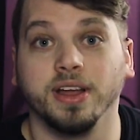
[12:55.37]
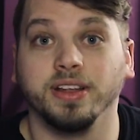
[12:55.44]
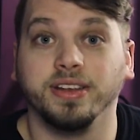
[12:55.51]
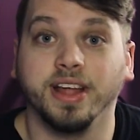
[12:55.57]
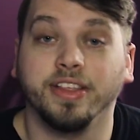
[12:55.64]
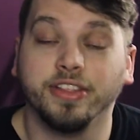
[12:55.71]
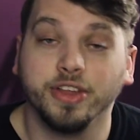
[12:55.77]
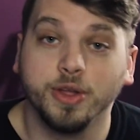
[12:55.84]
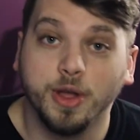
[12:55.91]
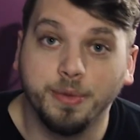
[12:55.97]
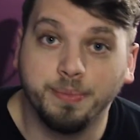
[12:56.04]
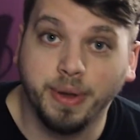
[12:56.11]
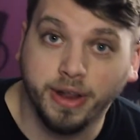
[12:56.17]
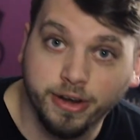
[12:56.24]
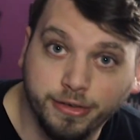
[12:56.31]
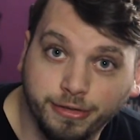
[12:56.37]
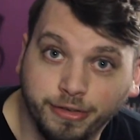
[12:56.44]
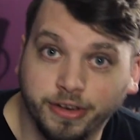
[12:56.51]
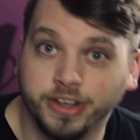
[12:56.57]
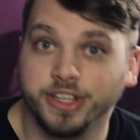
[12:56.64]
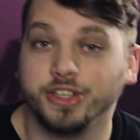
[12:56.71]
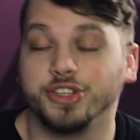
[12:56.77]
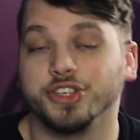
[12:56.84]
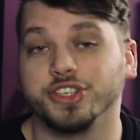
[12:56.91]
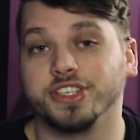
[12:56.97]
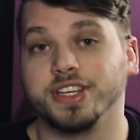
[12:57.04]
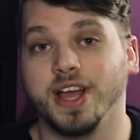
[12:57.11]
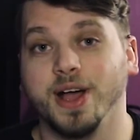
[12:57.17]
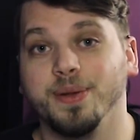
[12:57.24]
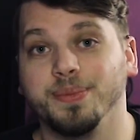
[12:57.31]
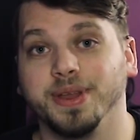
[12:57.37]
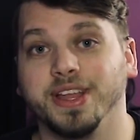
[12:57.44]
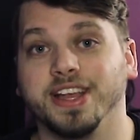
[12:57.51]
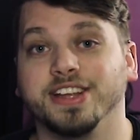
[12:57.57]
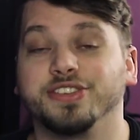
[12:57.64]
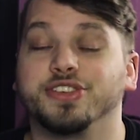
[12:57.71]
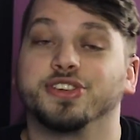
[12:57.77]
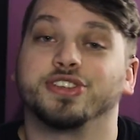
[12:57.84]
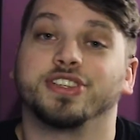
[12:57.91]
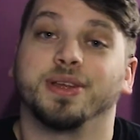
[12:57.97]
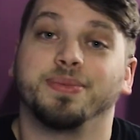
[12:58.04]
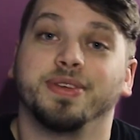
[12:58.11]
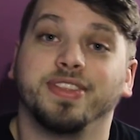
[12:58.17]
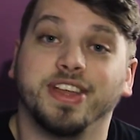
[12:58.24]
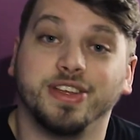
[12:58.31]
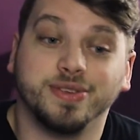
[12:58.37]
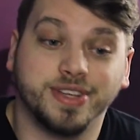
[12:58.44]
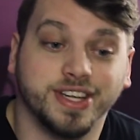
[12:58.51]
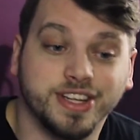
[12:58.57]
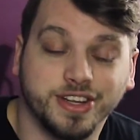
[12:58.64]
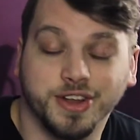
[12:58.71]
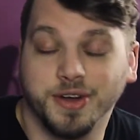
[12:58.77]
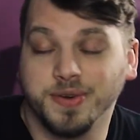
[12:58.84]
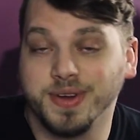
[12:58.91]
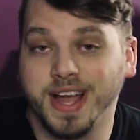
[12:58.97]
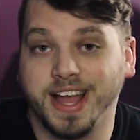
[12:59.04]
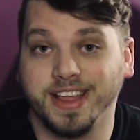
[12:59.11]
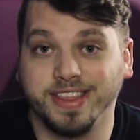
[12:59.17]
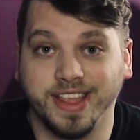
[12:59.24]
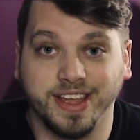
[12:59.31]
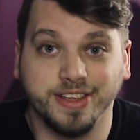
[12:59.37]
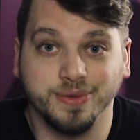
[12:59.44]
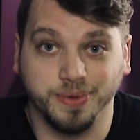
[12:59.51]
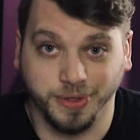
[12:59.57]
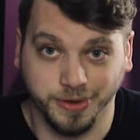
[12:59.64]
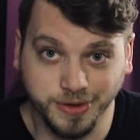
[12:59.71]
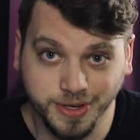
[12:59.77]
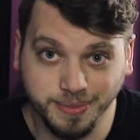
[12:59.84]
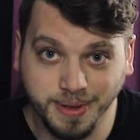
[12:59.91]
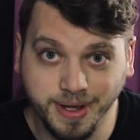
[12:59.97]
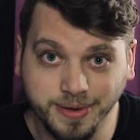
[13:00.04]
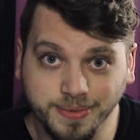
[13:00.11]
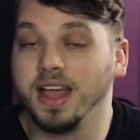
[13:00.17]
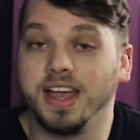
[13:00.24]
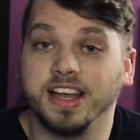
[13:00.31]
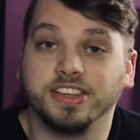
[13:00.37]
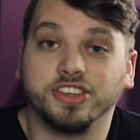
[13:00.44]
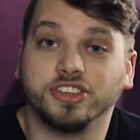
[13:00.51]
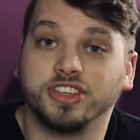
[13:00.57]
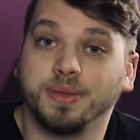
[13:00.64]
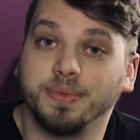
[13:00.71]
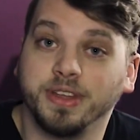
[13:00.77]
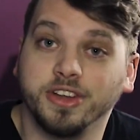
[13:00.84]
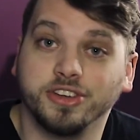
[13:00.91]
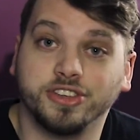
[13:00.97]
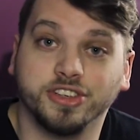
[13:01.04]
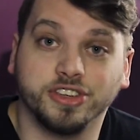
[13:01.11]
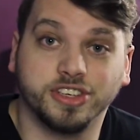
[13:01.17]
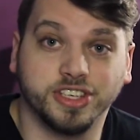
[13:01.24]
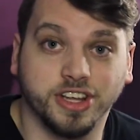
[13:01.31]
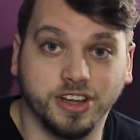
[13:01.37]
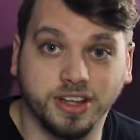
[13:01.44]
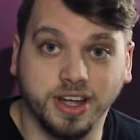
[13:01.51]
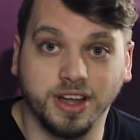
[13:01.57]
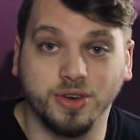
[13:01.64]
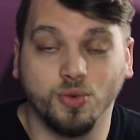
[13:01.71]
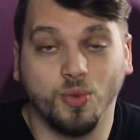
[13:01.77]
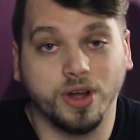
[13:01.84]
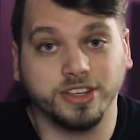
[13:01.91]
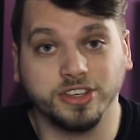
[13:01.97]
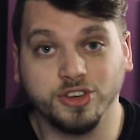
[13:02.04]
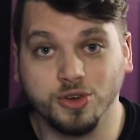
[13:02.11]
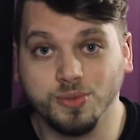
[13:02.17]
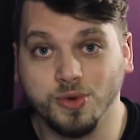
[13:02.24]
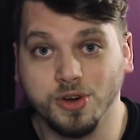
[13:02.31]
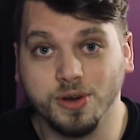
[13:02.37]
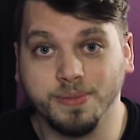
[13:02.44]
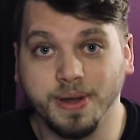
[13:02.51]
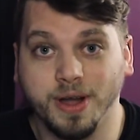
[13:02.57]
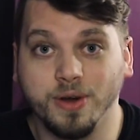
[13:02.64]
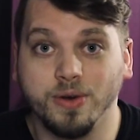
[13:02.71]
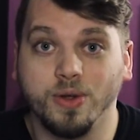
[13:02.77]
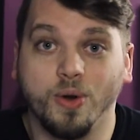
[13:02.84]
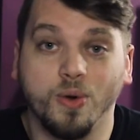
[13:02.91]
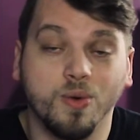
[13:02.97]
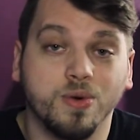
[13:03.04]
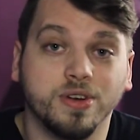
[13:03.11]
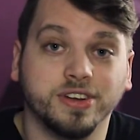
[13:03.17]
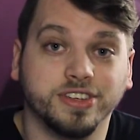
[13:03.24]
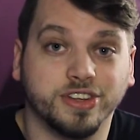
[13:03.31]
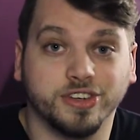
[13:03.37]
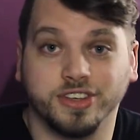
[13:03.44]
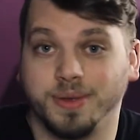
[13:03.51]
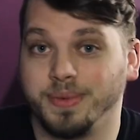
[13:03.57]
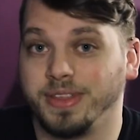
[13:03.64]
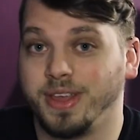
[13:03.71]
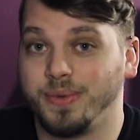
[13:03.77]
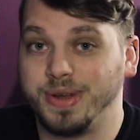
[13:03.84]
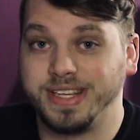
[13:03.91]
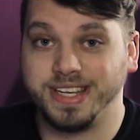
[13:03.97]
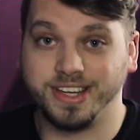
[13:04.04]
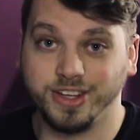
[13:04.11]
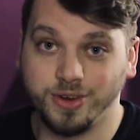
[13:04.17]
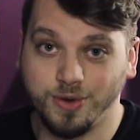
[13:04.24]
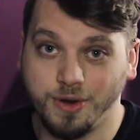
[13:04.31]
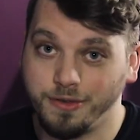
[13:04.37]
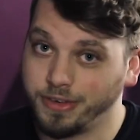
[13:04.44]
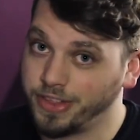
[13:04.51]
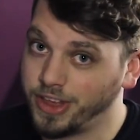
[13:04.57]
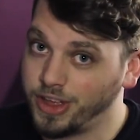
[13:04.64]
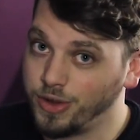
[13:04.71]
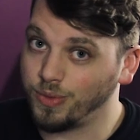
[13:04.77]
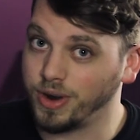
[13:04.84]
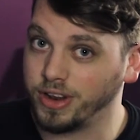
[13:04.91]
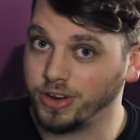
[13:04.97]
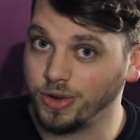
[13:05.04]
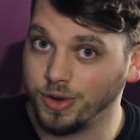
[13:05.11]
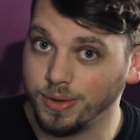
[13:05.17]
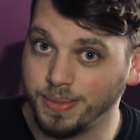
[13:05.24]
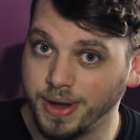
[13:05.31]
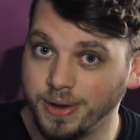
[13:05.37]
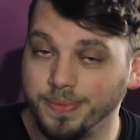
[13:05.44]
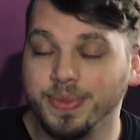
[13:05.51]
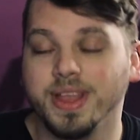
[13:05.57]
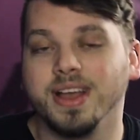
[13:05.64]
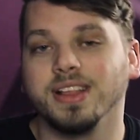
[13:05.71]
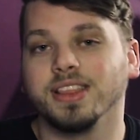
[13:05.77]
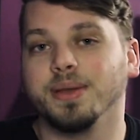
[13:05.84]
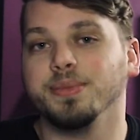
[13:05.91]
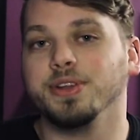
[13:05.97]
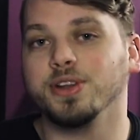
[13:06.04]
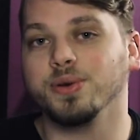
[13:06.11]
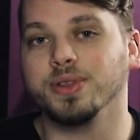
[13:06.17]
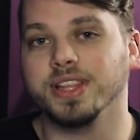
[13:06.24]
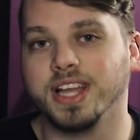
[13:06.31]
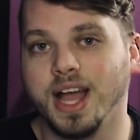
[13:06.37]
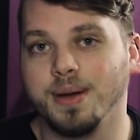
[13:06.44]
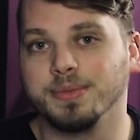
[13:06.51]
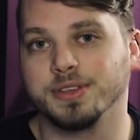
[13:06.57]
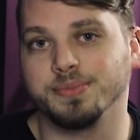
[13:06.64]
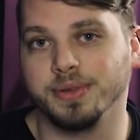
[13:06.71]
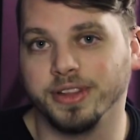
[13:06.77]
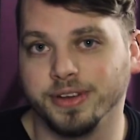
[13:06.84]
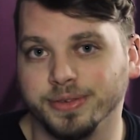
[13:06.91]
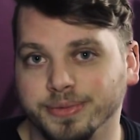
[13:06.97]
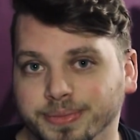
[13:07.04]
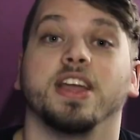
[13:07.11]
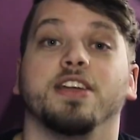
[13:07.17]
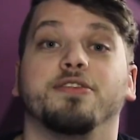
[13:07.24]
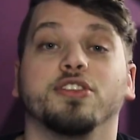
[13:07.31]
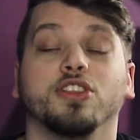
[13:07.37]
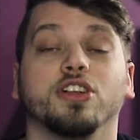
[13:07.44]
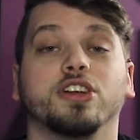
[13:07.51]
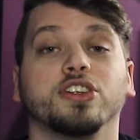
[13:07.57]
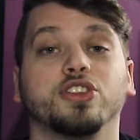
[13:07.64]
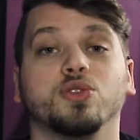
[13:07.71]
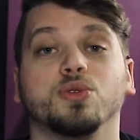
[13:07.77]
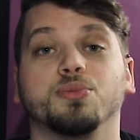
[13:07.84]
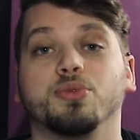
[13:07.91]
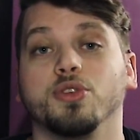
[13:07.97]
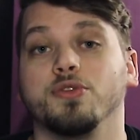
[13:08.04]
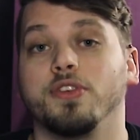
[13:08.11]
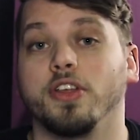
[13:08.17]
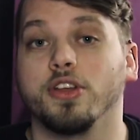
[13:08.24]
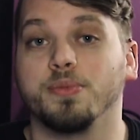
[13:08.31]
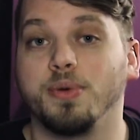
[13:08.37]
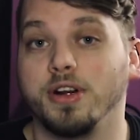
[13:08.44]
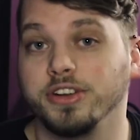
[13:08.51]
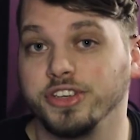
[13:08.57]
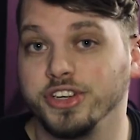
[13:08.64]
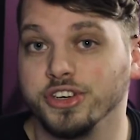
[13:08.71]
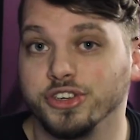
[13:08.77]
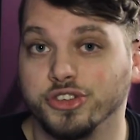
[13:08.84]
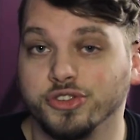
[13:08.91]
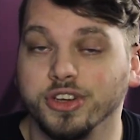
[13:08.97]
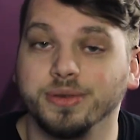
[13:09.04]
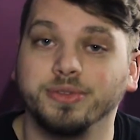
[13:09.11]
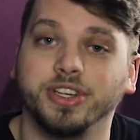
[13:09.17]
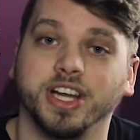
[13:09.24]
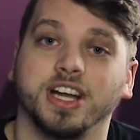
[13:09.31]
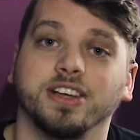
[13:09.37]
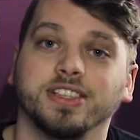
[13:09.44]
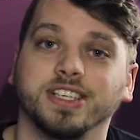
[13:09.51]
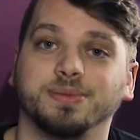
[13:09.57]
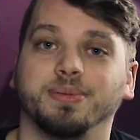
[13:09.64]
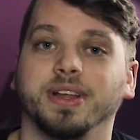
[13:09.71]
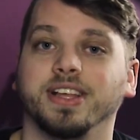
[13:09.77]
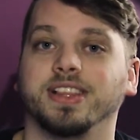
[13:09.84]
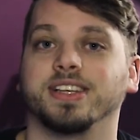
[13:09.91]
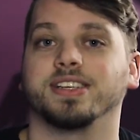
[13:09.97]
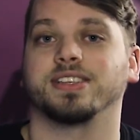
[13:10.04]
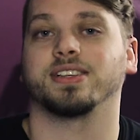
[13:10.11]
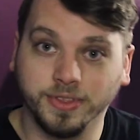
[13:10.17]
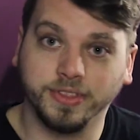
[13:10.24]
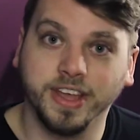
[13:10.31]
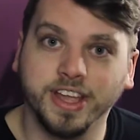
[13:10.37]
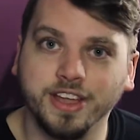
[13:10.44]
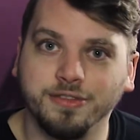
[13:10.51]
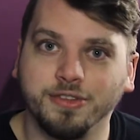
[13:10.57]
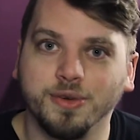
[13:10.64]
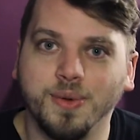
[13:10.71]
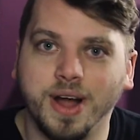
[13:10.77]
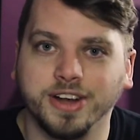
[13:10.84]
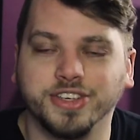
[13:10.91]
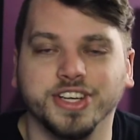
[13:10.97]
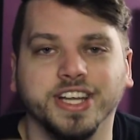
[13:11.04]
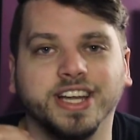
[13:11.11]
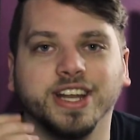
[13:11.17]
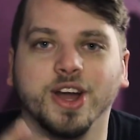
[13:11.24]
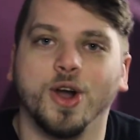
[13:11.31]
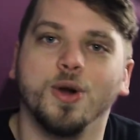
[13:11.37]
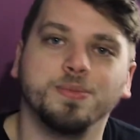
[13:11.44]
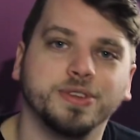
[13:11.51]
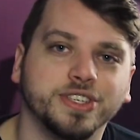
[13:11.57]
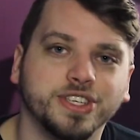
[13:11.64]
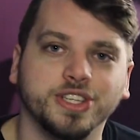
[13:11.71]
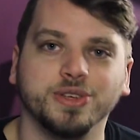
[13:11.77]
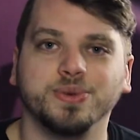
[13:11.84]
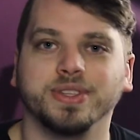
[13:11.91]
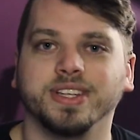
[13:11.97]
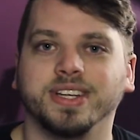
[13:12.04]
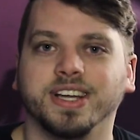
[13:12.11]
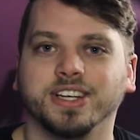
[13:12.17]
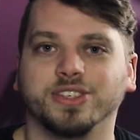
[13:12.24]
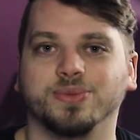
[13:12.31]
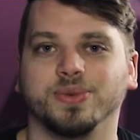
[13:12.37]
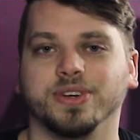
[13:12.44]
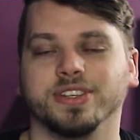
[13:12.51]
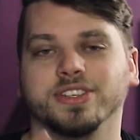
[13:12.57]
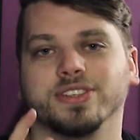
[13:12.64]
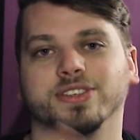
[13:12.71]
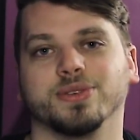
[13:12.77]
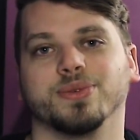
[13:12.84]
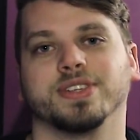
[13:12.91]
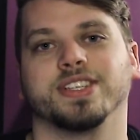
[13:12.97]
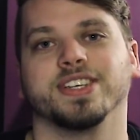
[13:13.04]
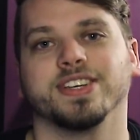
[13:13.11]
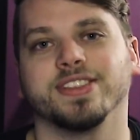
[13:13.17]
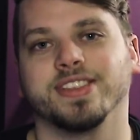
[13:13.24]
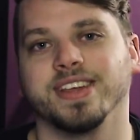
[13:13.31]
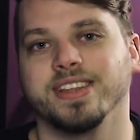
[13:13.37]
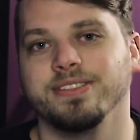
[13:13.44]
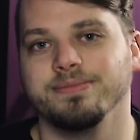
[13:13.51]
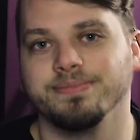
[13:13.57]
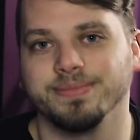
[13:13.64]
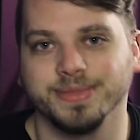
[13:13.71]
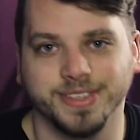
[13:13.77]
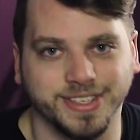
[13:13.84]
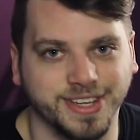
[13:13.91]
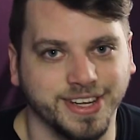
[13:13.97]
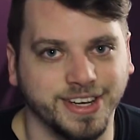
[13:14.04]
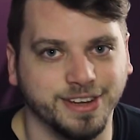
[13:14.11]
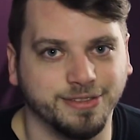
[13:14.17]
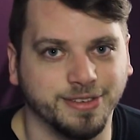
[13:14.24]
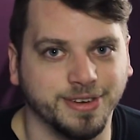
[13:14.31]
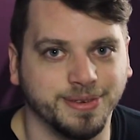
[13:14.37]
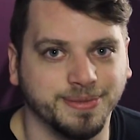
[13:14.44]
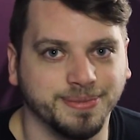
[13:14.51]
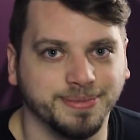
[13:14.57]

Now that you have better footage, tell me, is there something that you didn't know and that you learned about? Is there something you're still stuck on and want to know more about? Or is there something that we didn't go over that want to know about? Let me know in the comments below. If you're looking to improve other parts of your stream, check out this playlist. Thank you for watching, and I hope to see you in the next one. So until then, stay different.